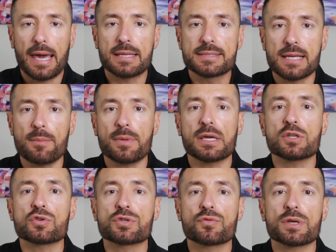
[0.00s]
And some
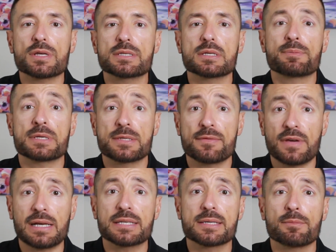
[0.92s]
industries,
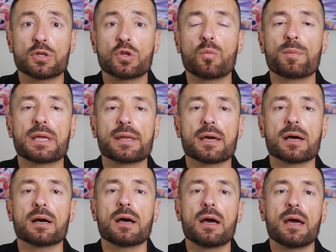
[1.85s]
specifically some new
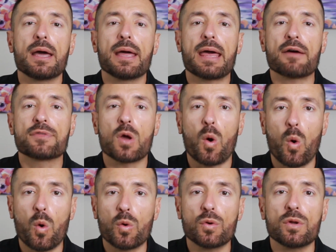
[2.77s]
media, have their
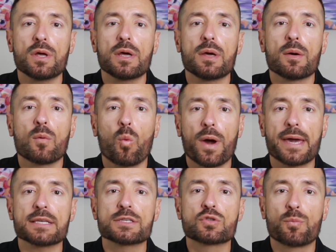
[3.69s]
own
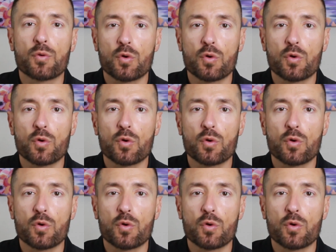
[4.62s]
ways to